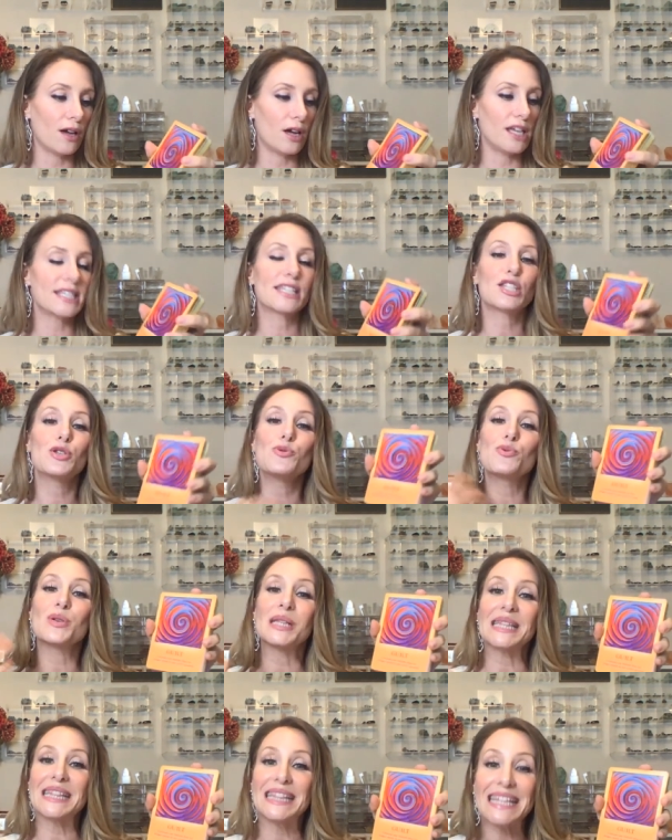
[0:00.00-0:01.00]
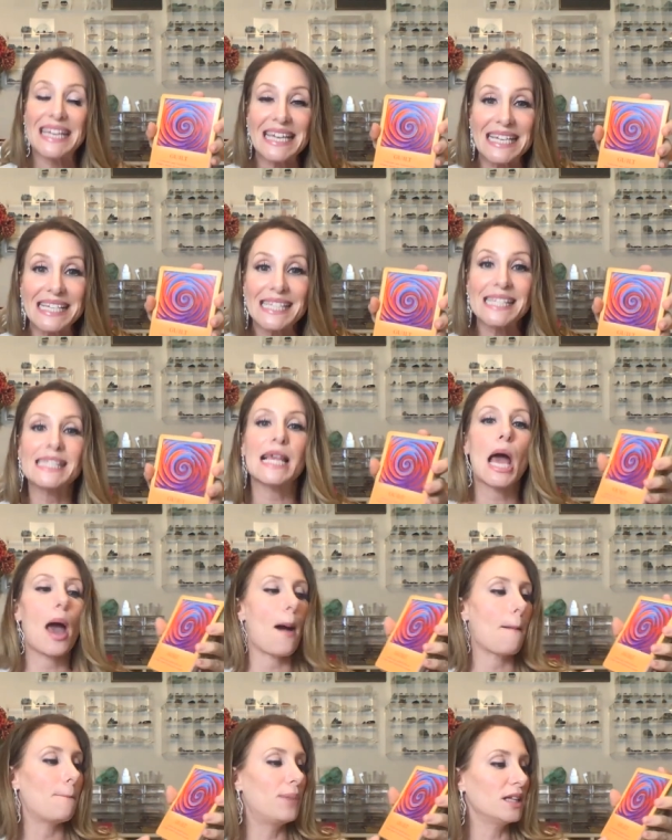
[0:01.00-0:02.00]
is to release
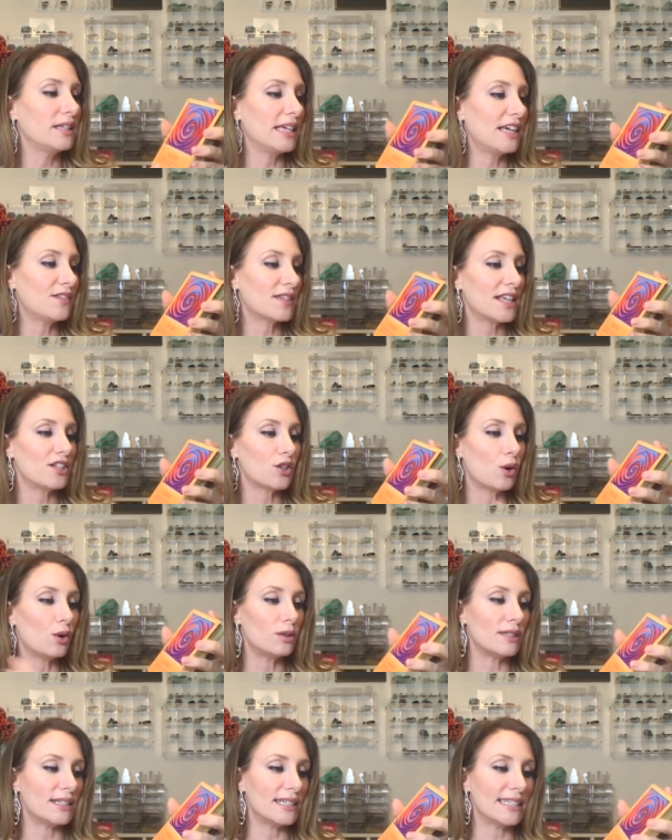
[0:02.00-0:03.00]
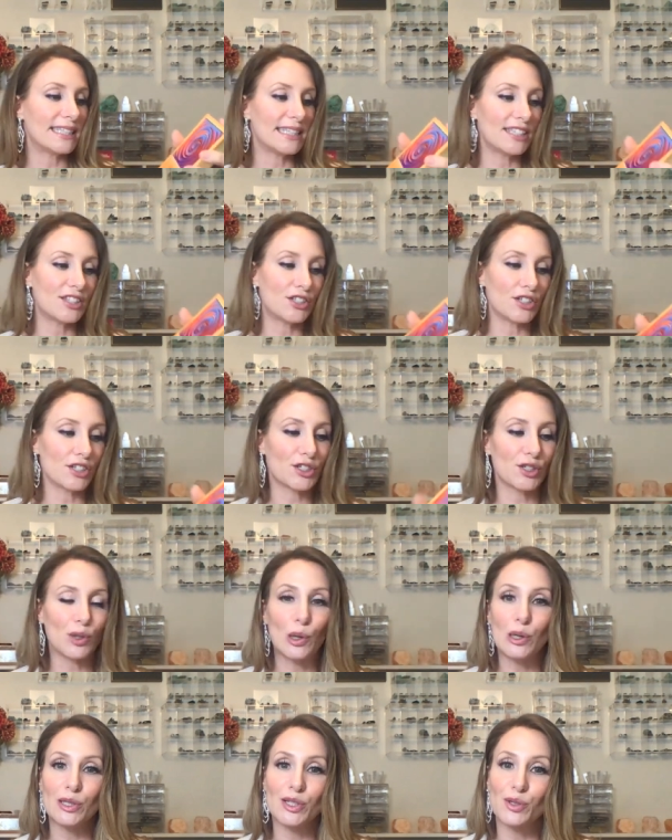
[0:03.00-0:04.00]
beliefs that don't assist your
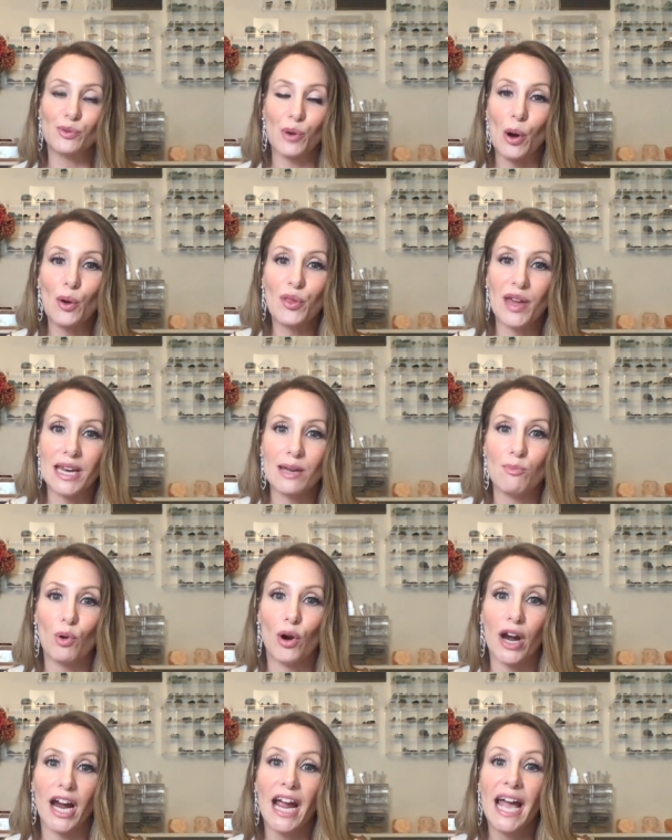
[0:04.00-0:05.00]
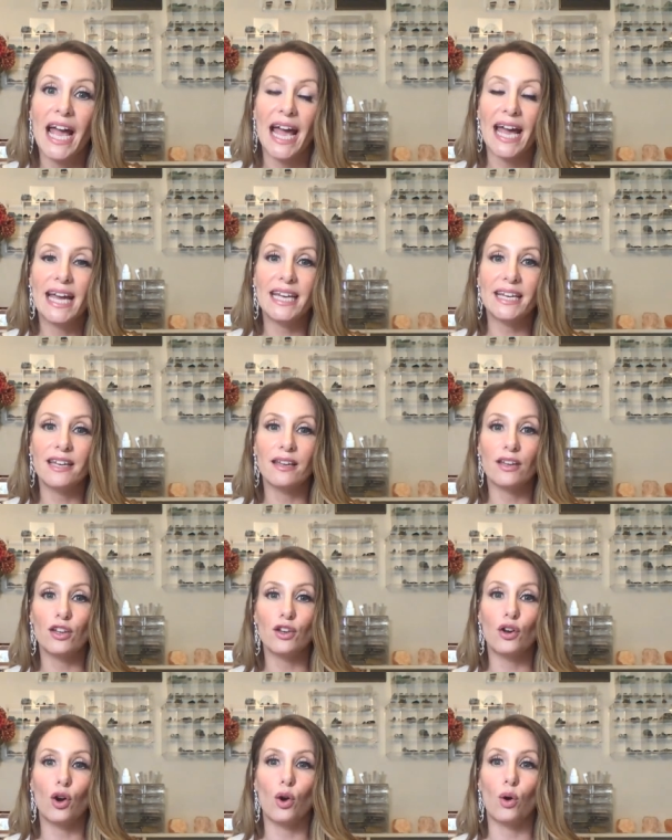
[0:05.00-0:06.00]
soul's growth anymore and
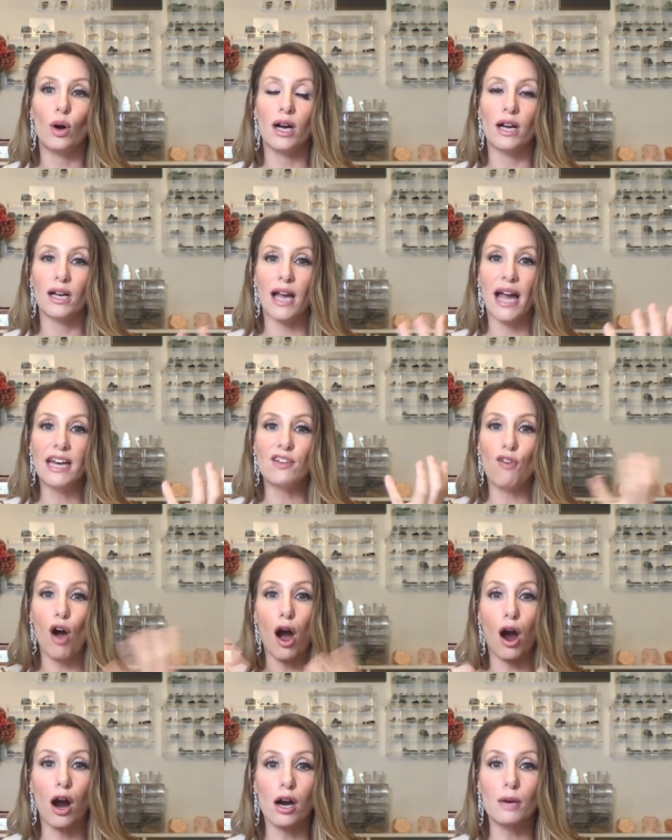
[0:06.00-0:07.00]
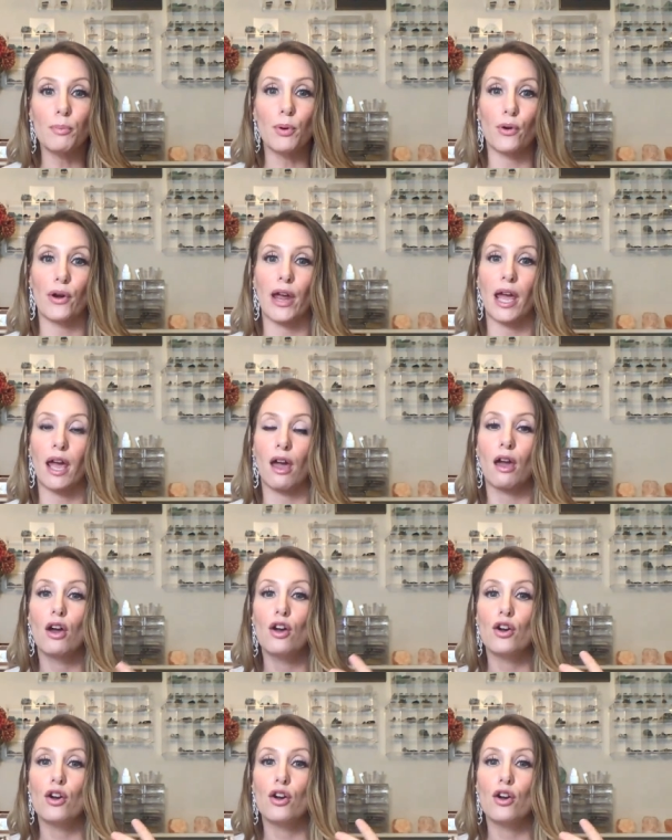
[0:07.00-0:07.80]
you know kind of harboring